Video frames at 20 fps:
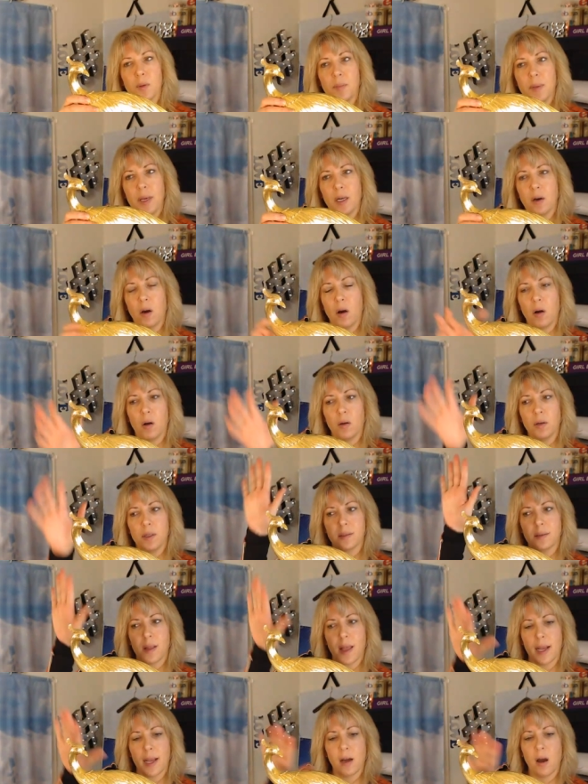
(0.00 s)
would be called
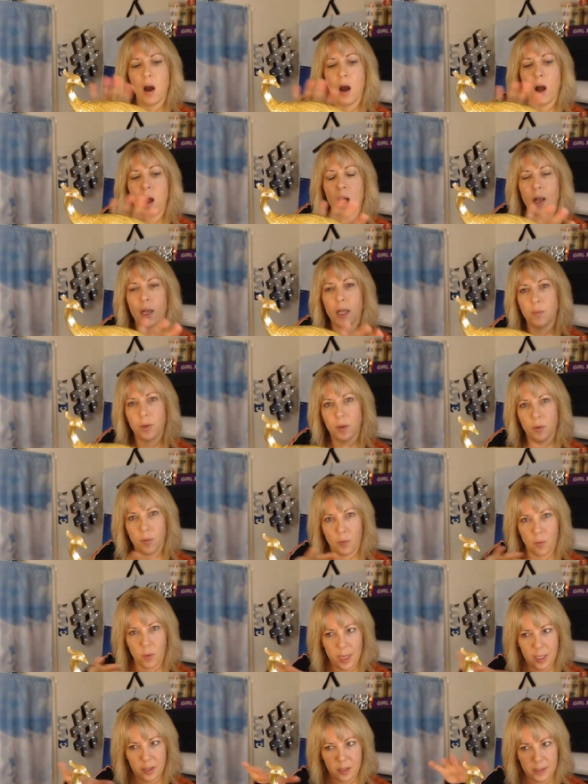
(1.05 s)
is like Hollywood
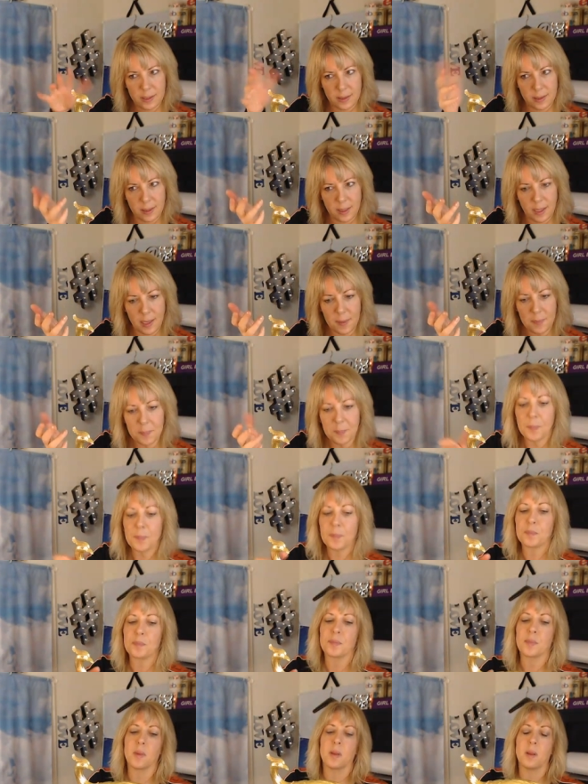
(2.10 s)
Regency.
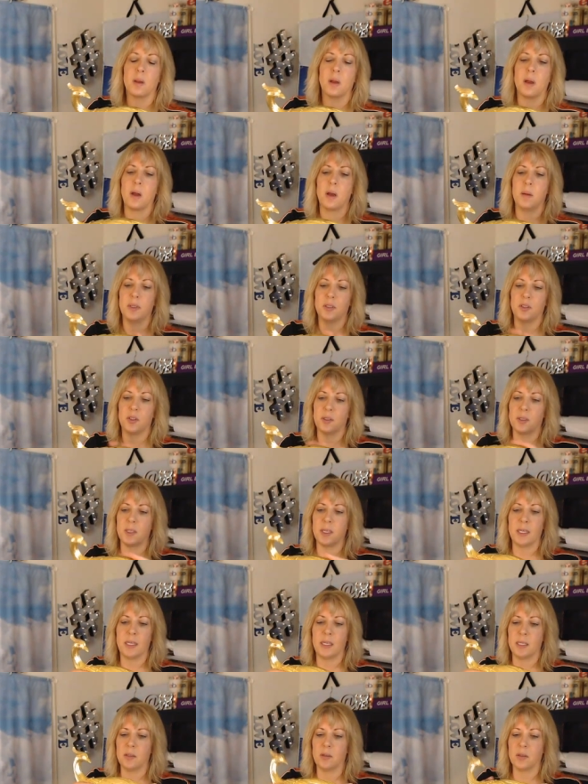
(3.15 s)
Um, it's just a
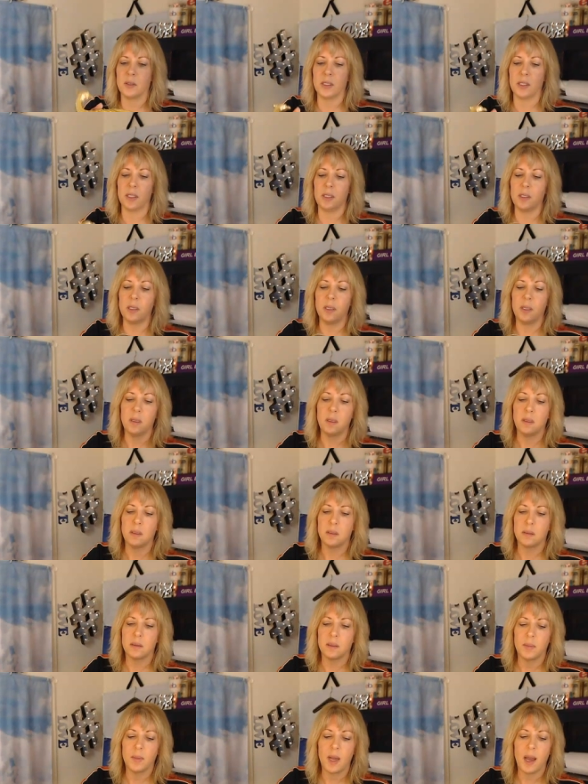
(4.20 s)
gilded,
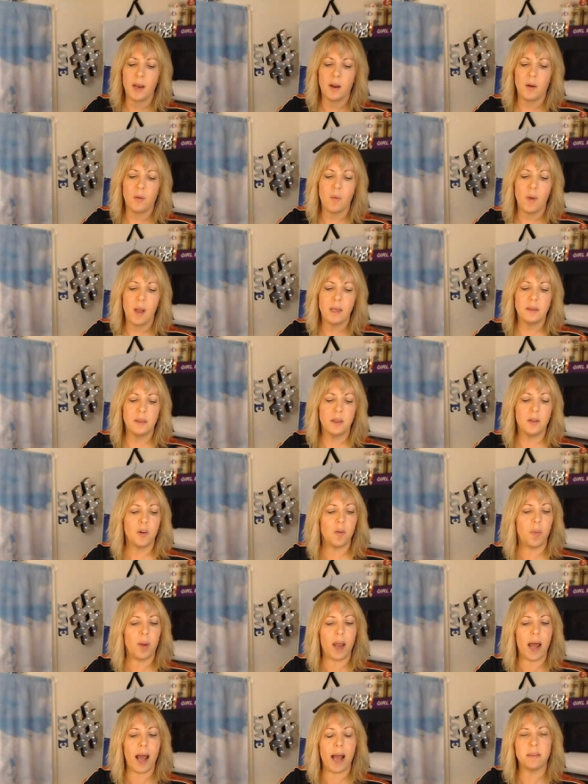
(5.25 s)
some kind of resin
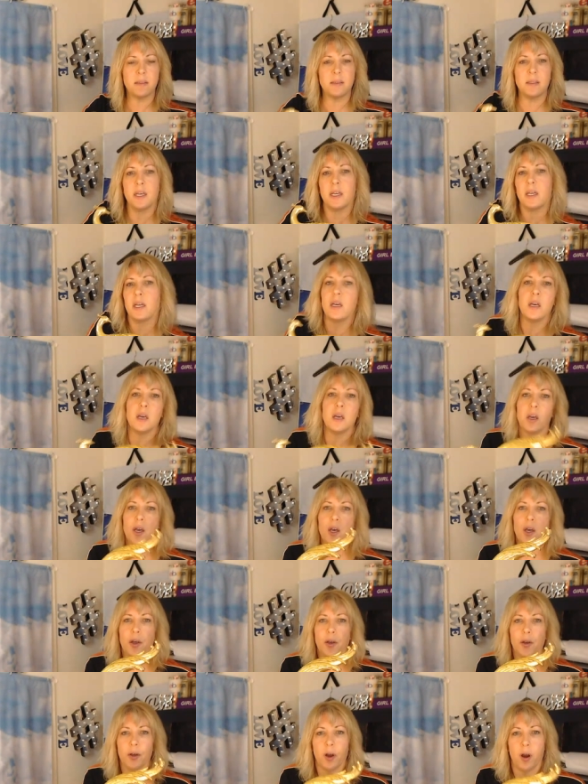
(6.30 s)
or plastic
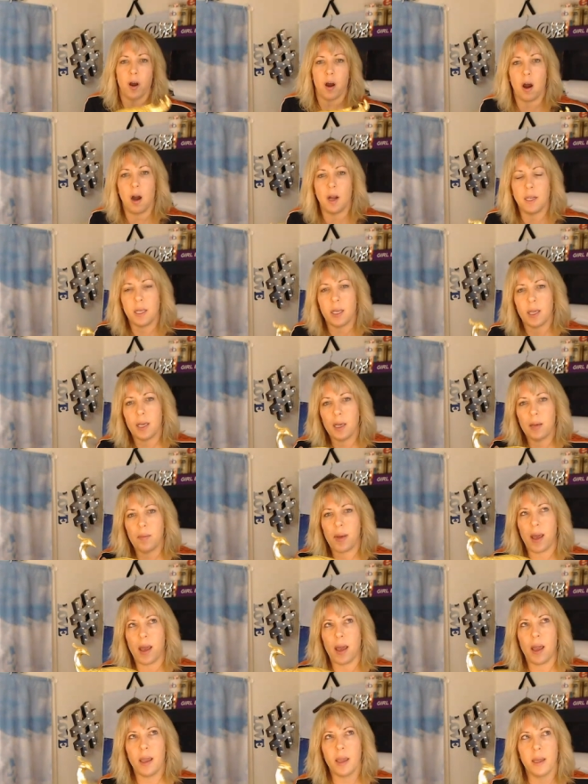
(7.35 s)
on
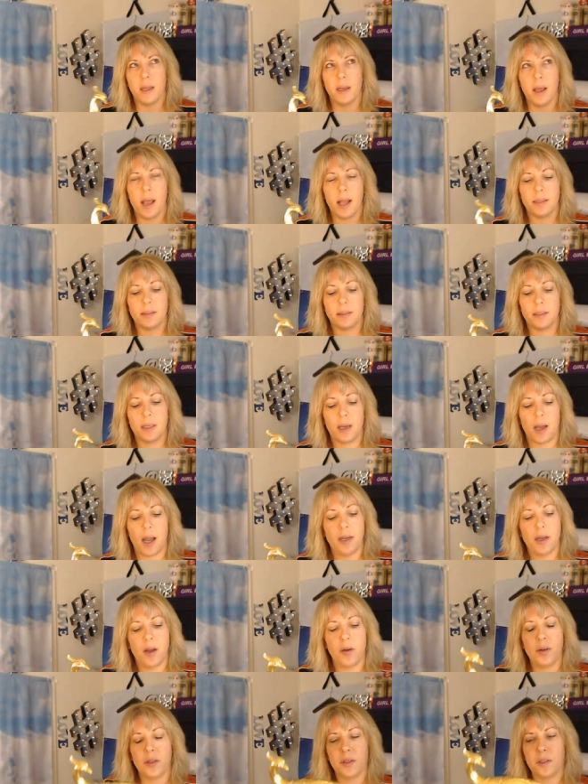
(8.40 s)
eBay and Etsy, I
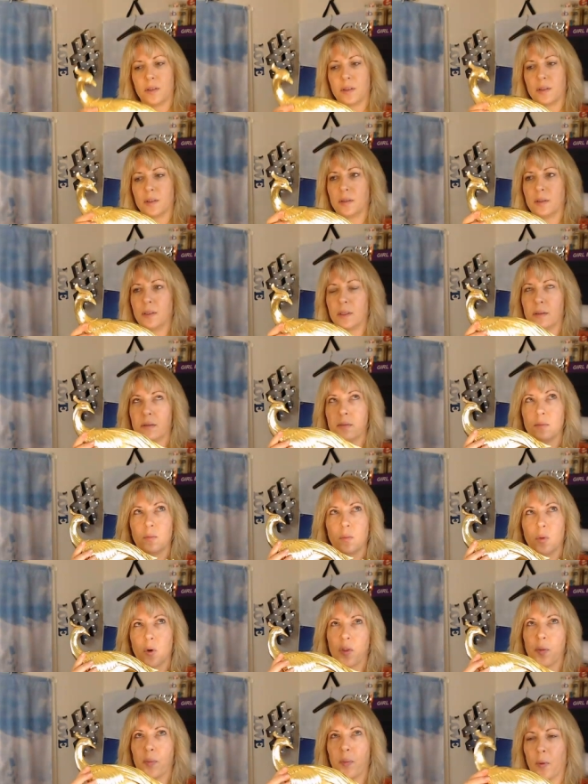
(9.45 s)
noticed,
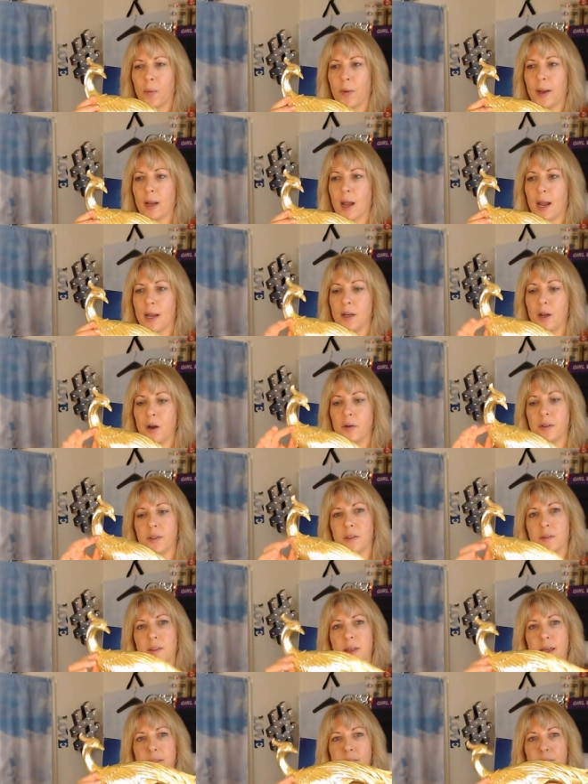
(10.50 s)
and WorthPoint, I
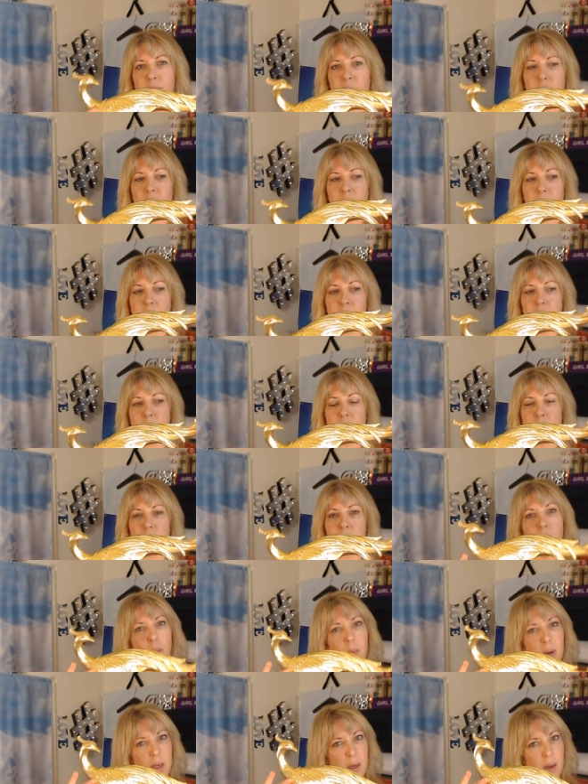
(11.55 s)
noticed that these
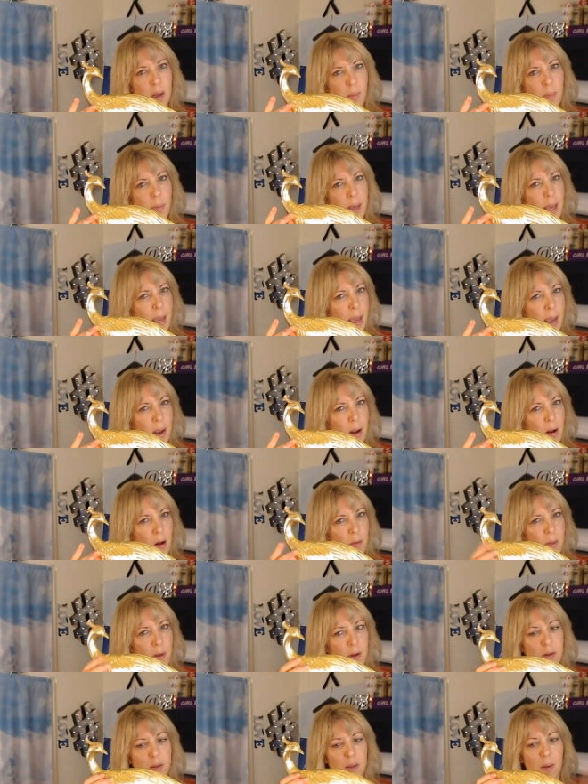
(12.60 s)
come in a pair.
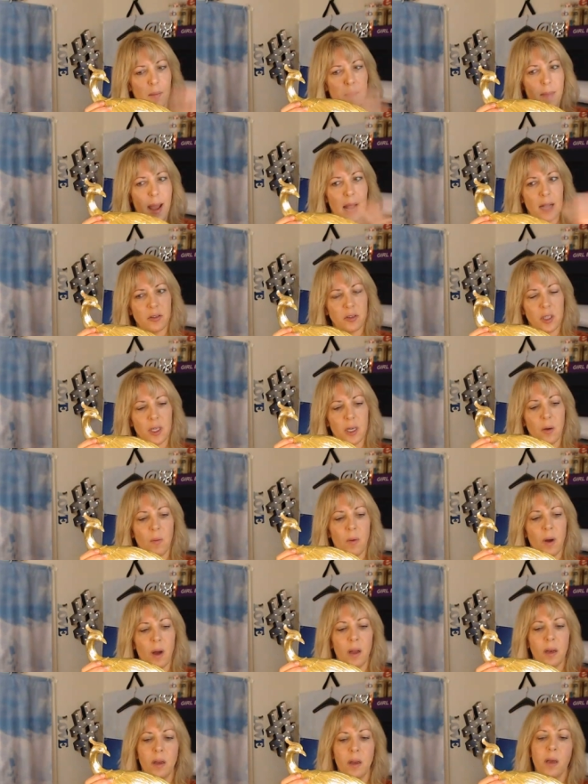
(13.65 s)
There's a matching
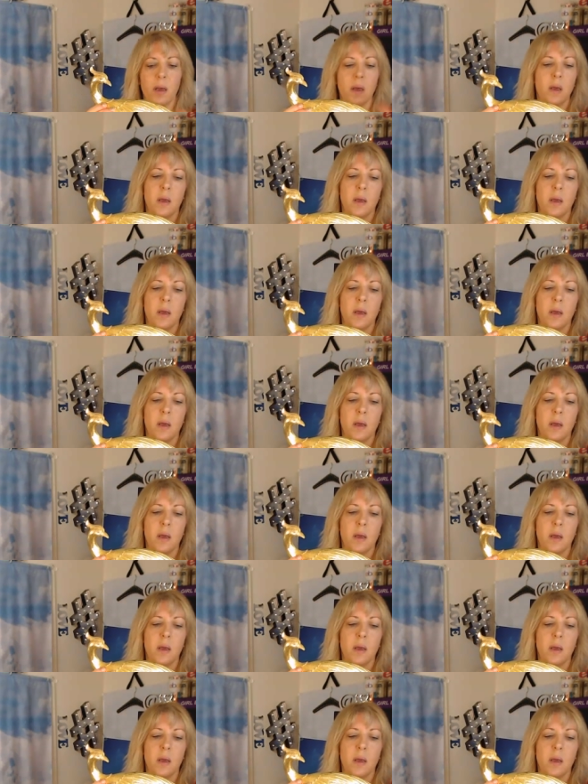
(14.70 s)
one,